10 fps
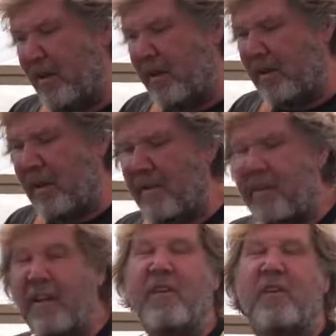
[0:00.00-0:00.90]
you're kind of
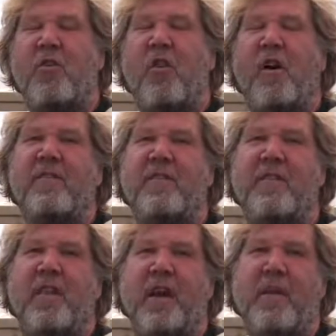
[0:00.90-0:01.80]
thinking of the cost
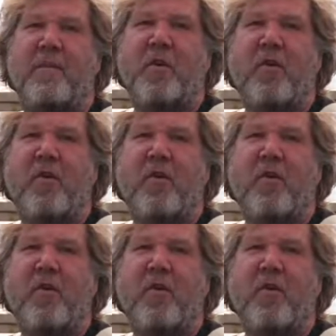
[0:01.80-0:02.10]
of them